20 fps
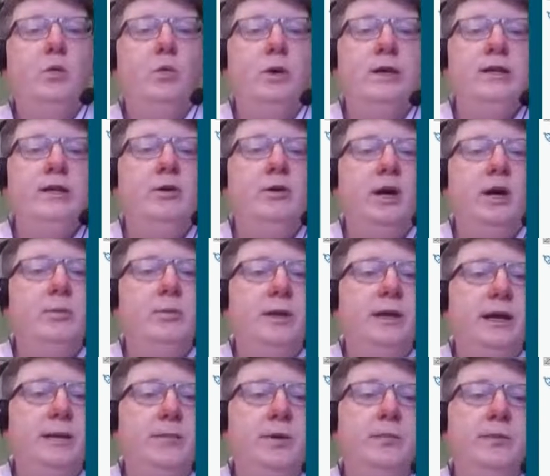When you
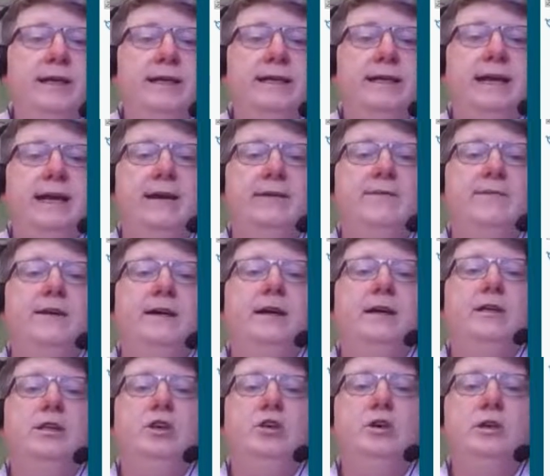open up a PDF,
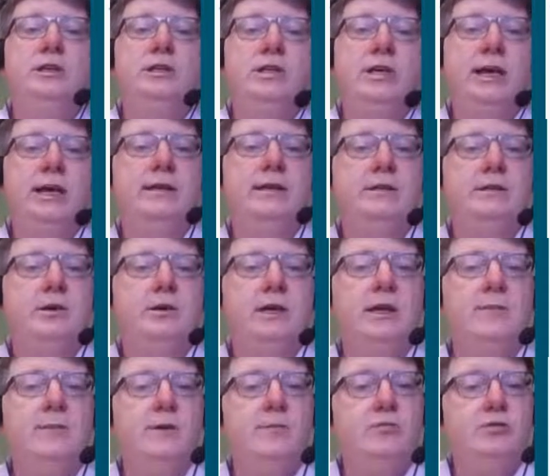you can check the
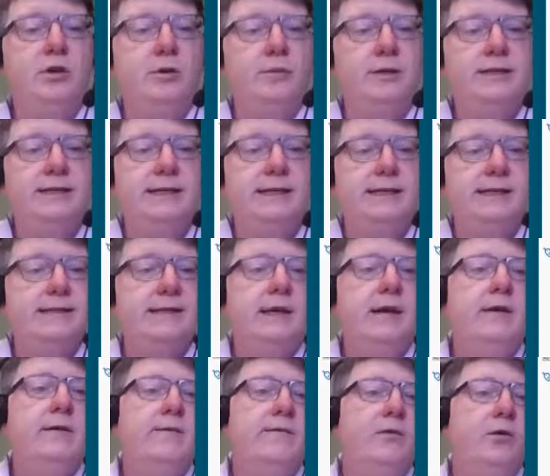document properties
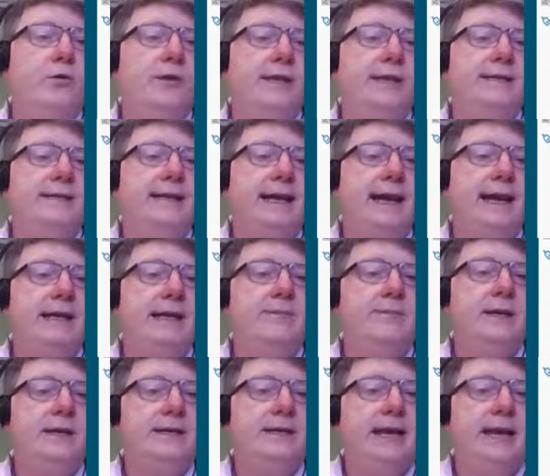for the
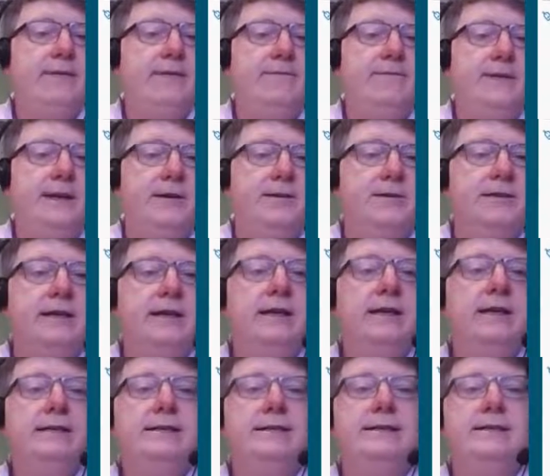tagged PDF field
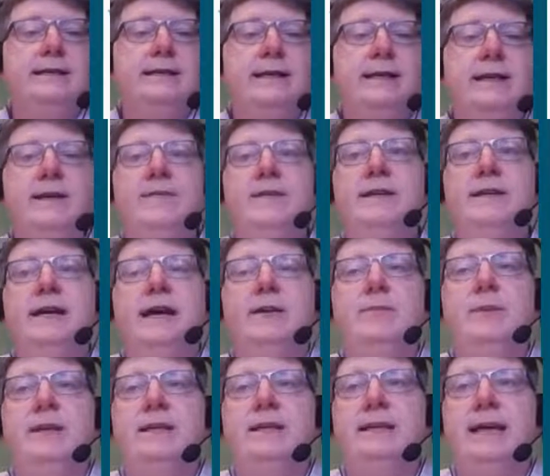to see if it had
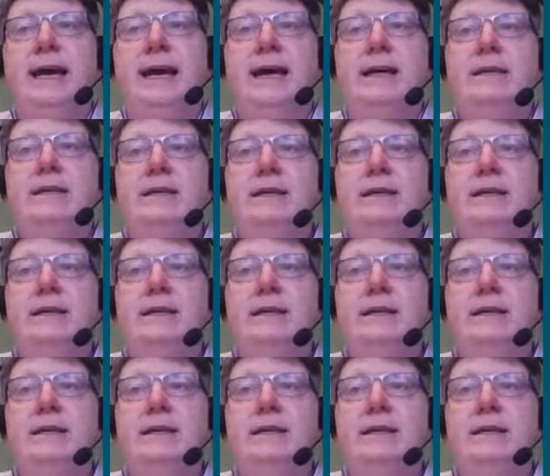been tagged.